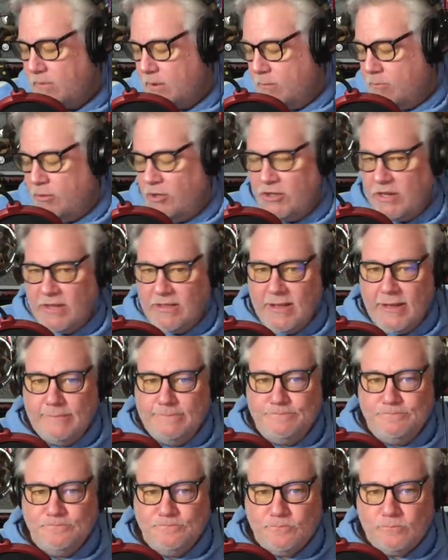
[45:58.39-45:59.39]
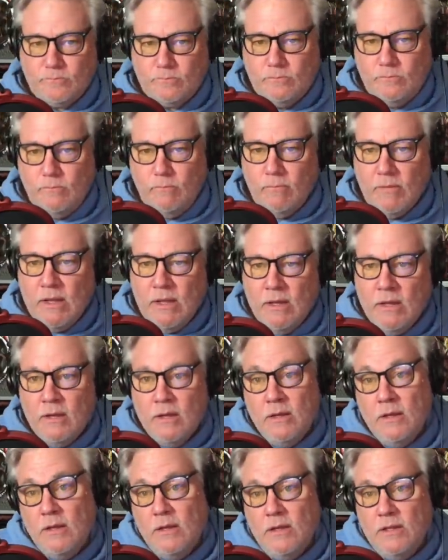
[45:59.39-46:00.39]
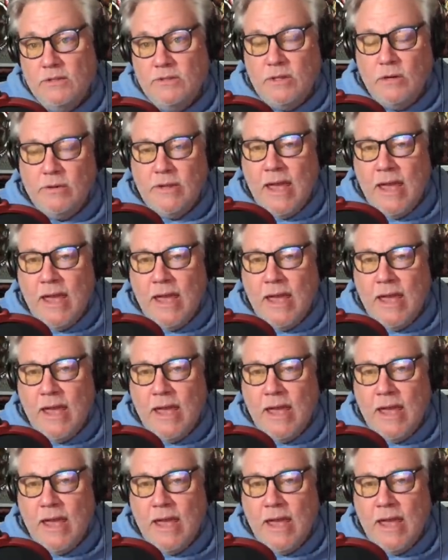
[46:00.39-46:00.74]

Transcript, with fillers: Appreciate that. So,